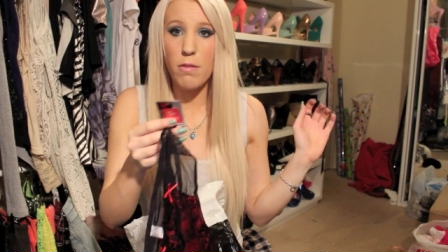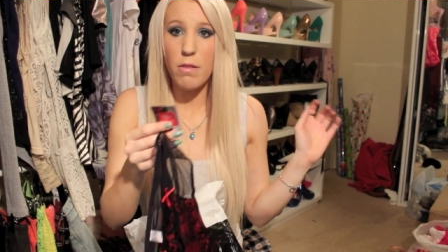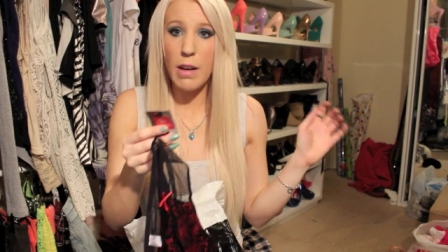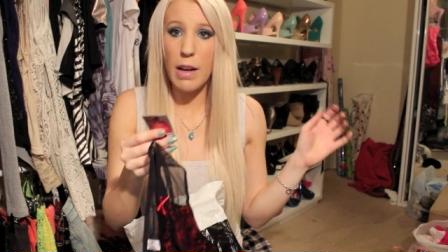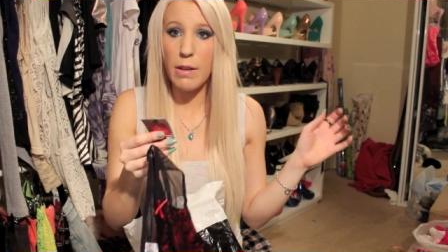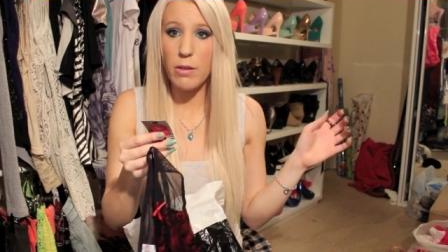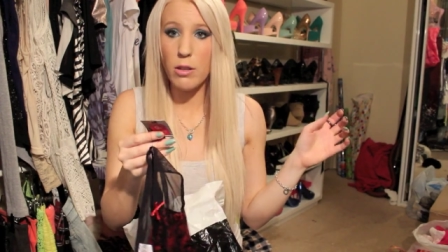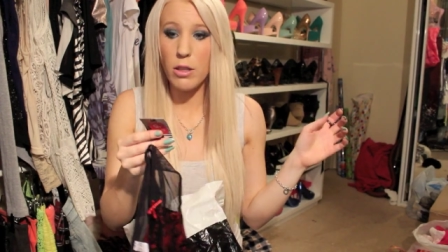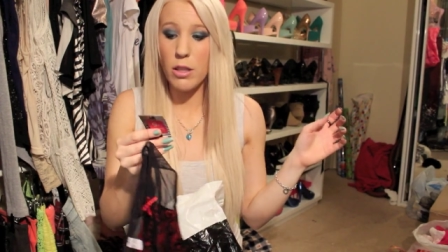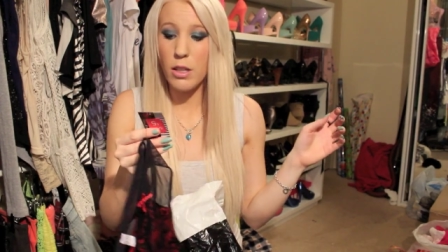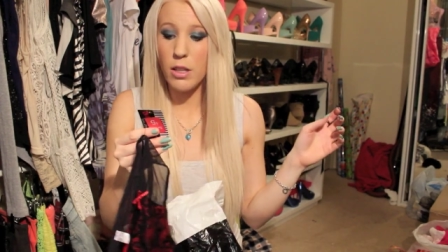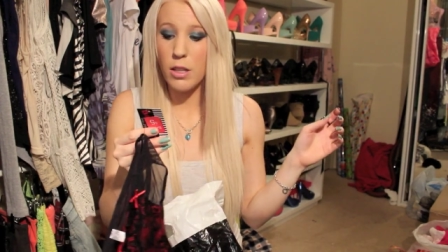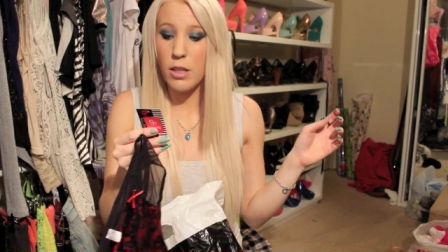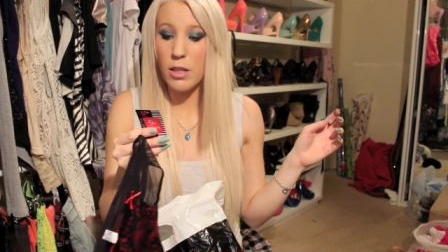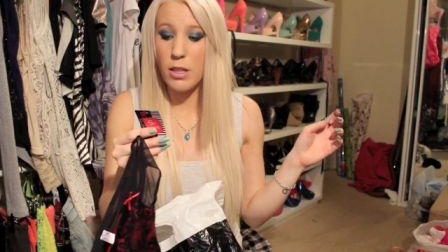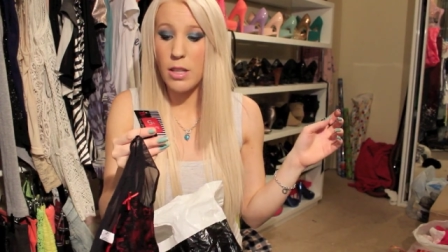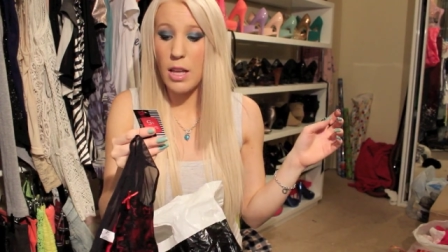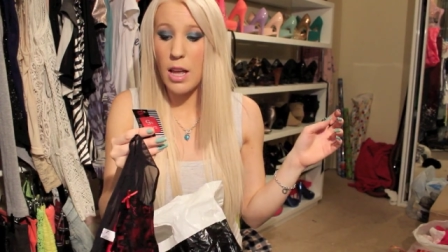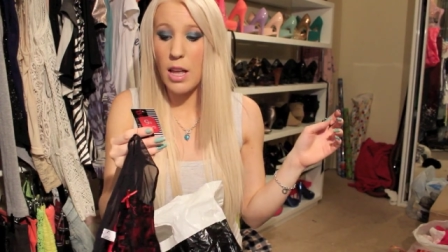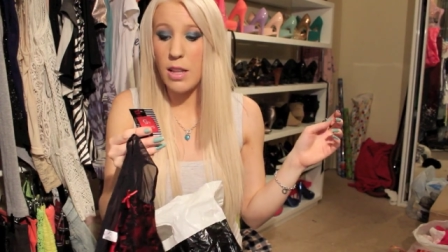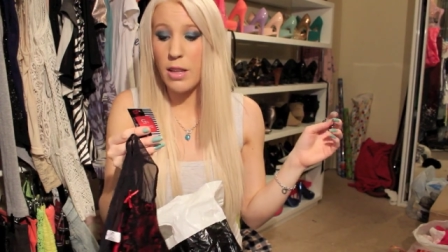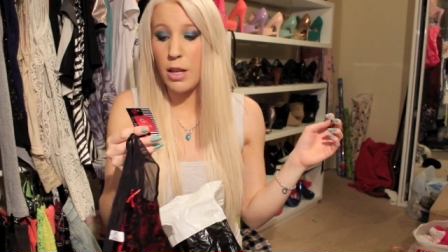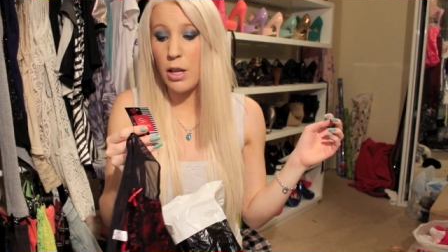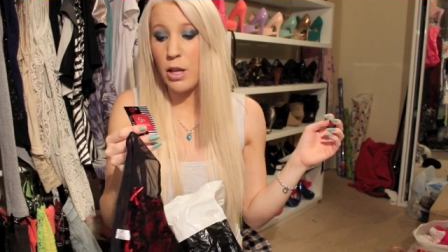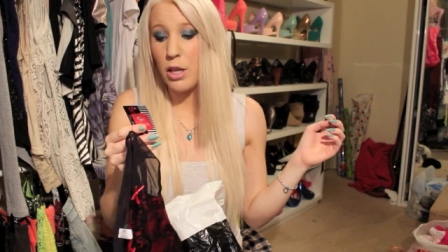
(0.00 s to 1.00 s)
$5
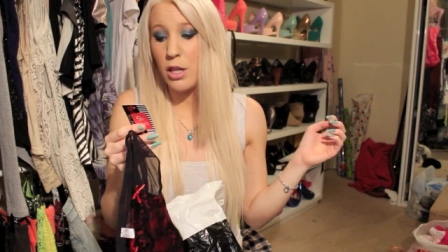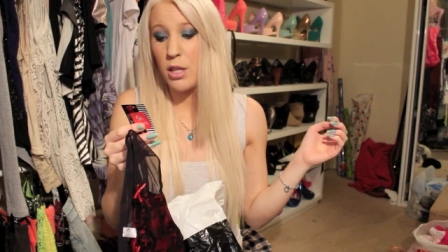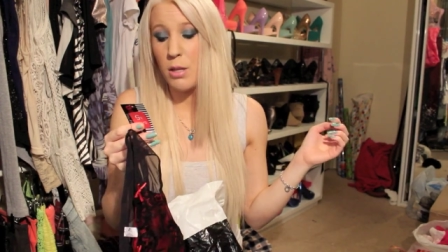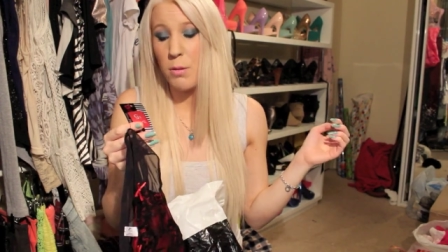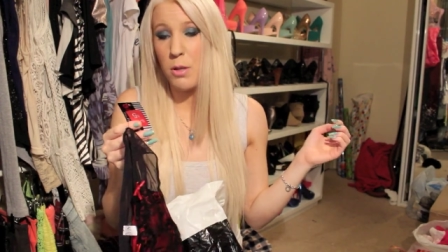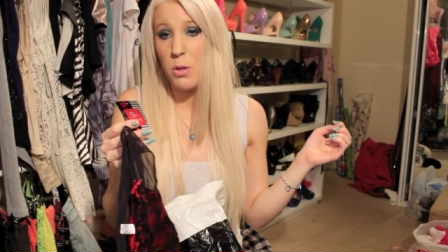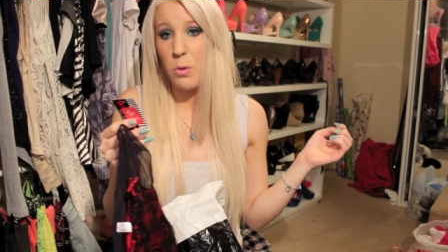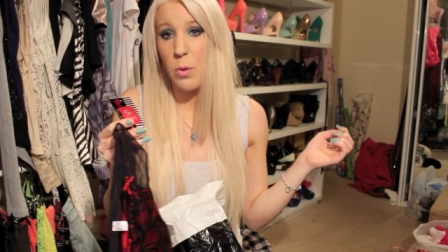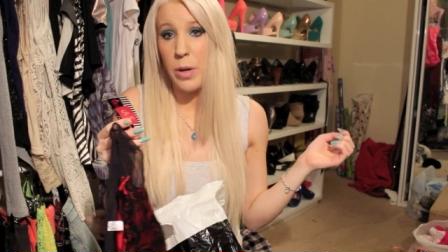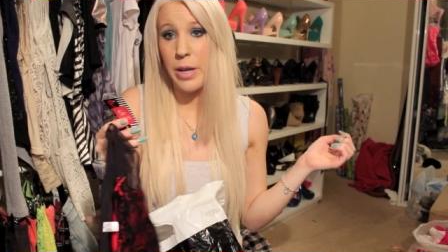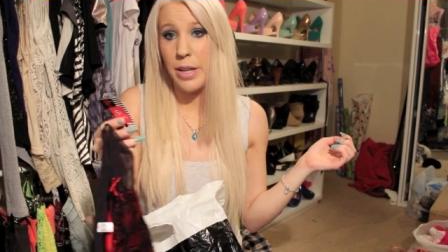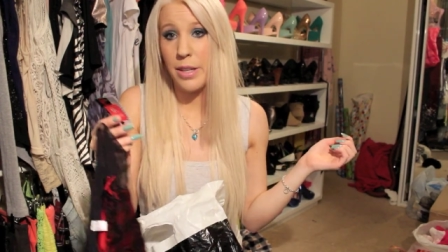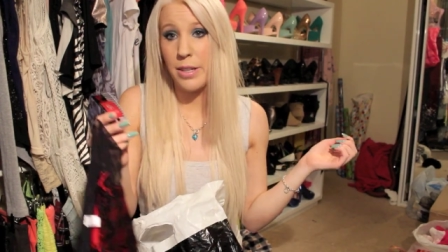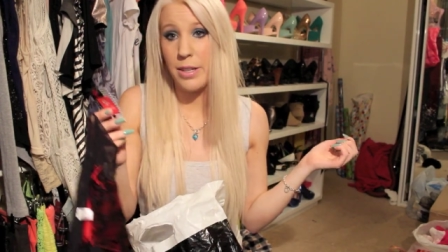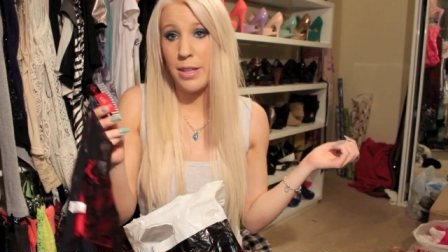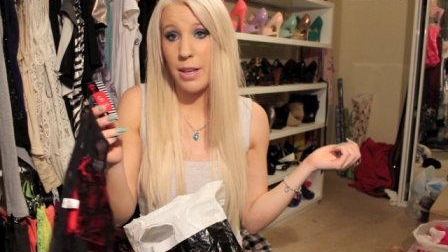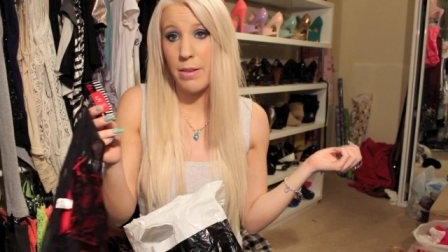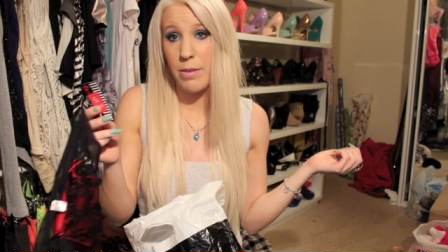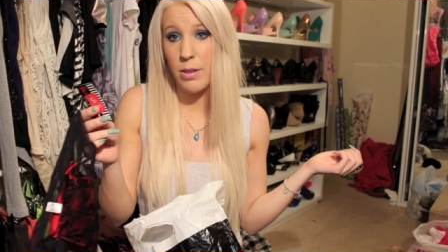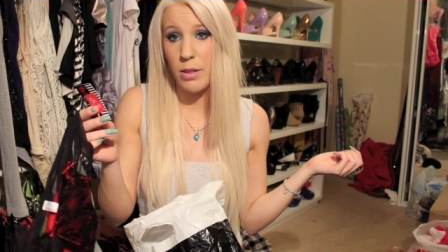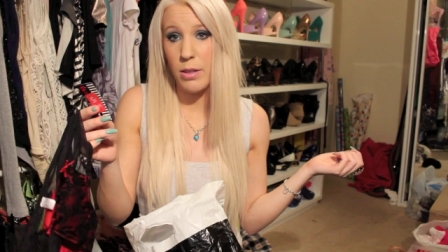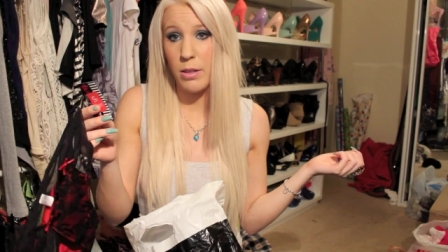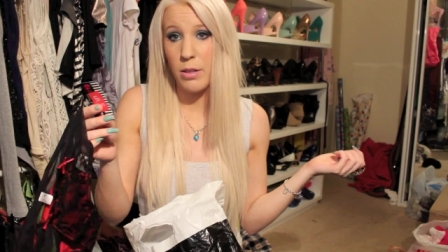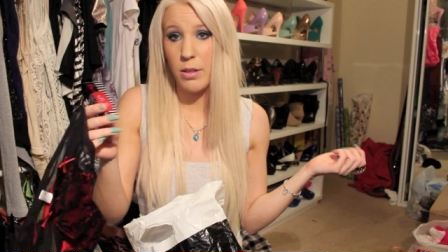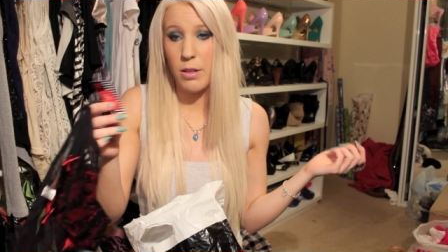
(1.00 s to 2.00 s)
and they used to be
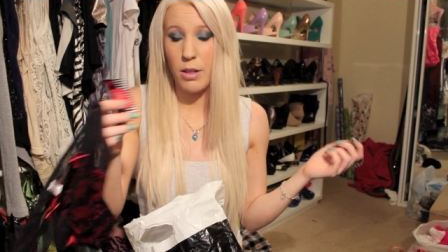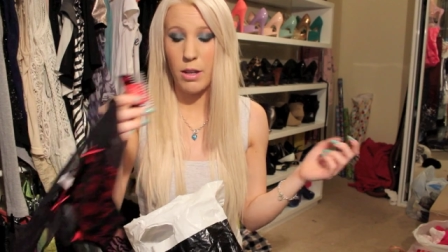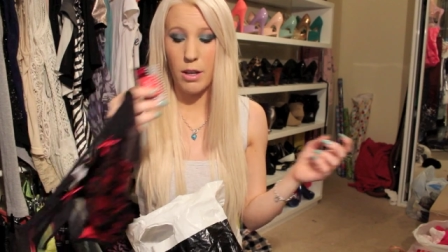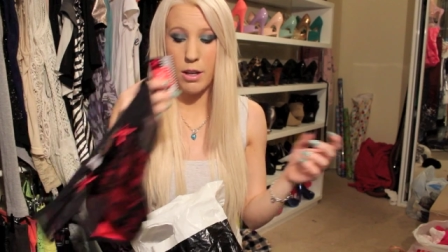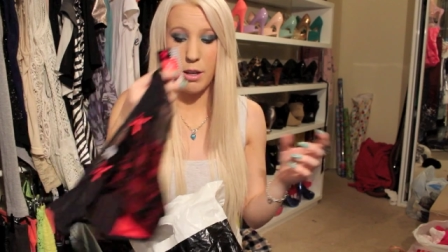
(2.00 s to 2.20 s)
27 so